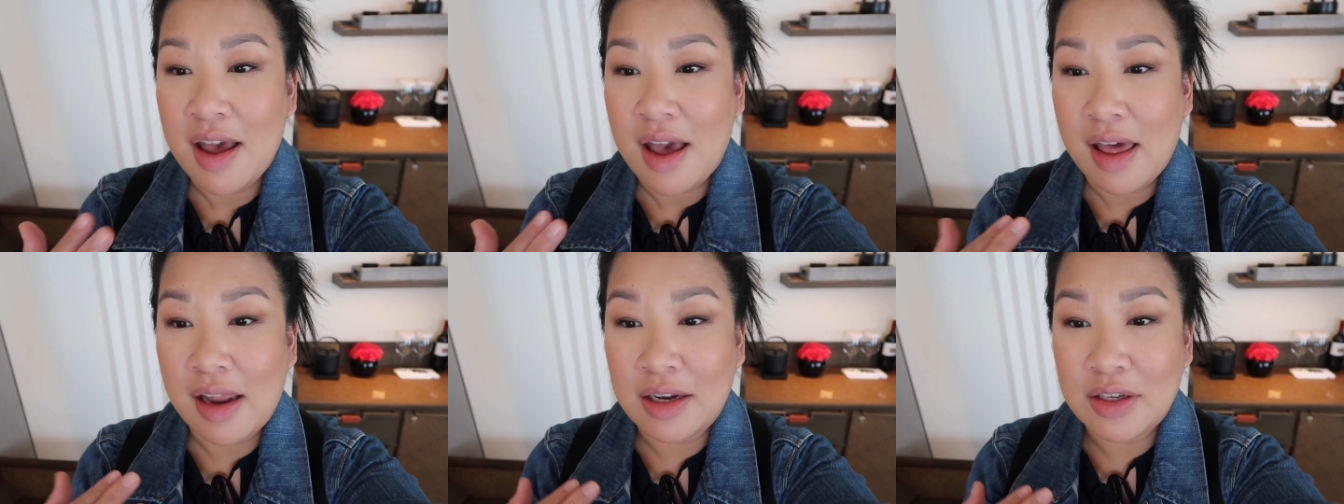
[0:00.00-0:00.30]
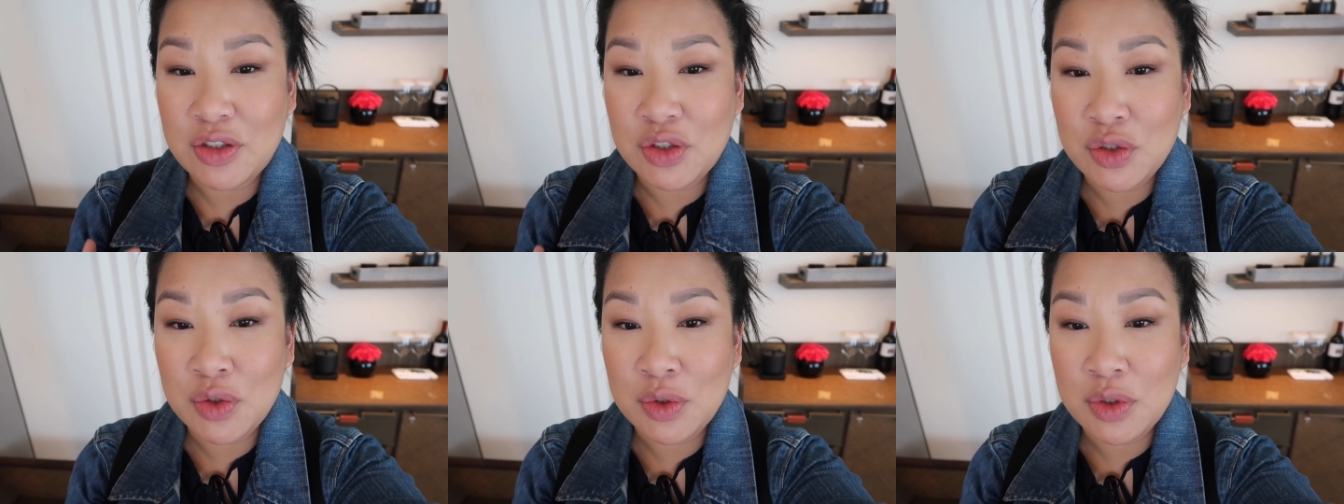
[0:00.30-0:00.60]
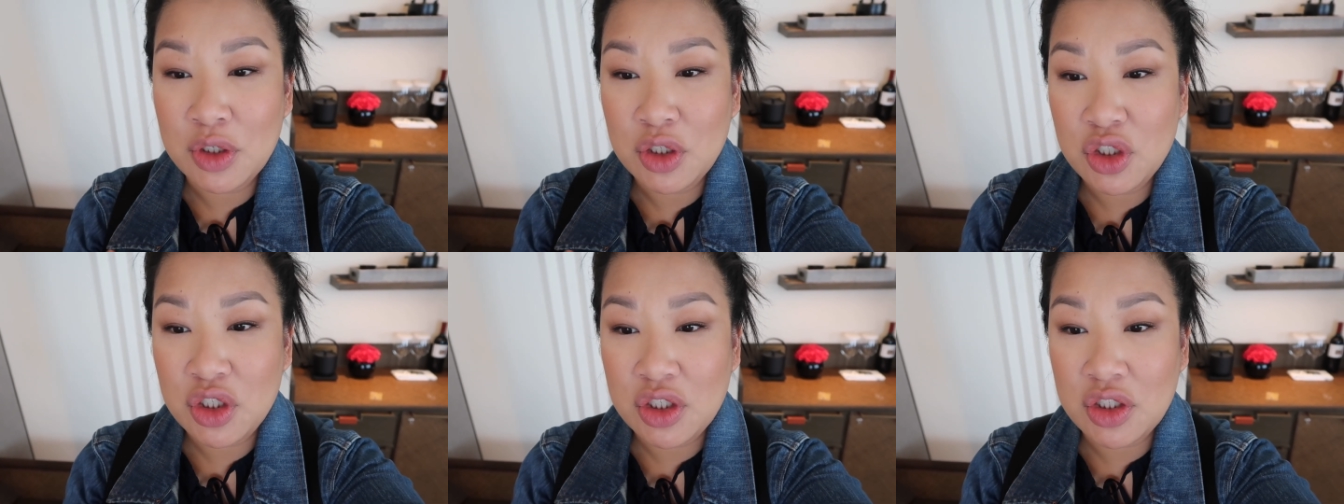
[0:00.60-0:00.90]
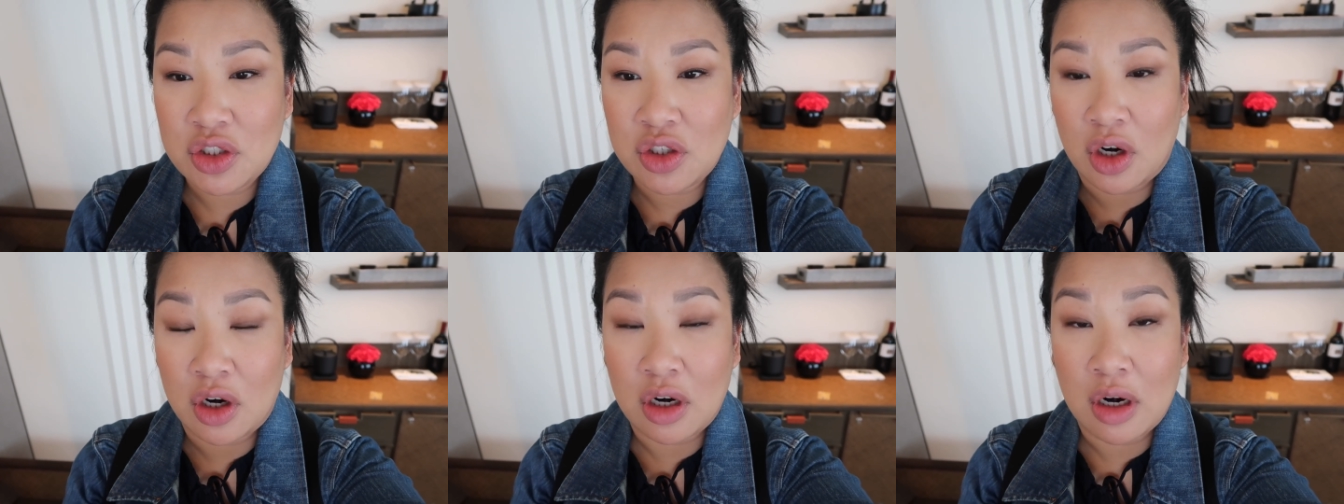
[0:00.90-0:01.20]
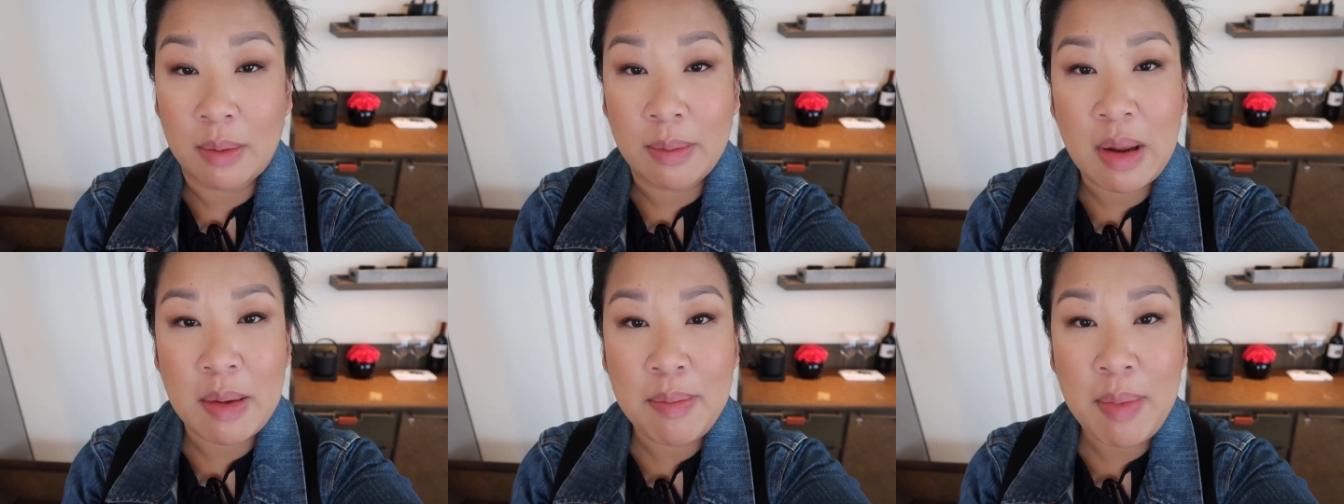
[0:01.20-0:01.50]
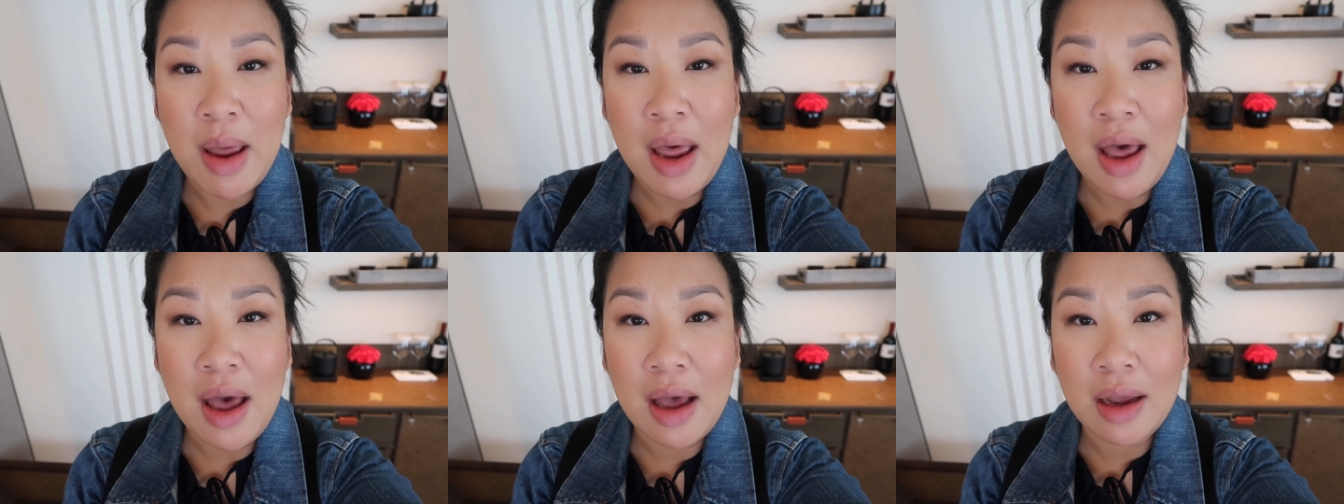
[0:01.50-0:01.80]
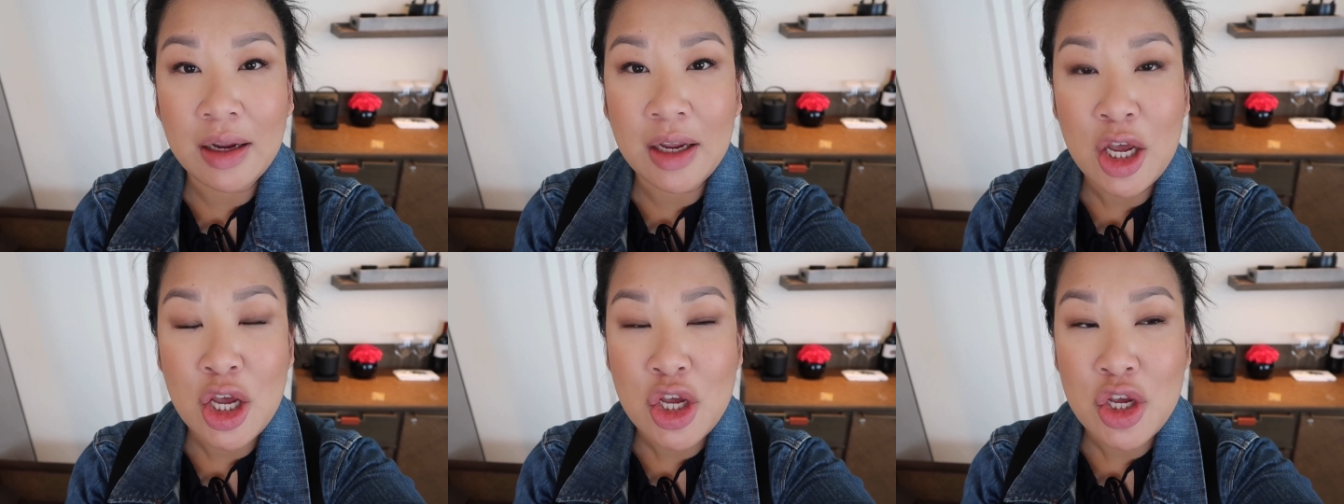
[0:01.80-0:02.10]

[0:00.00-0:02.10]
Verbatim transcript: And as soon as she started on my back,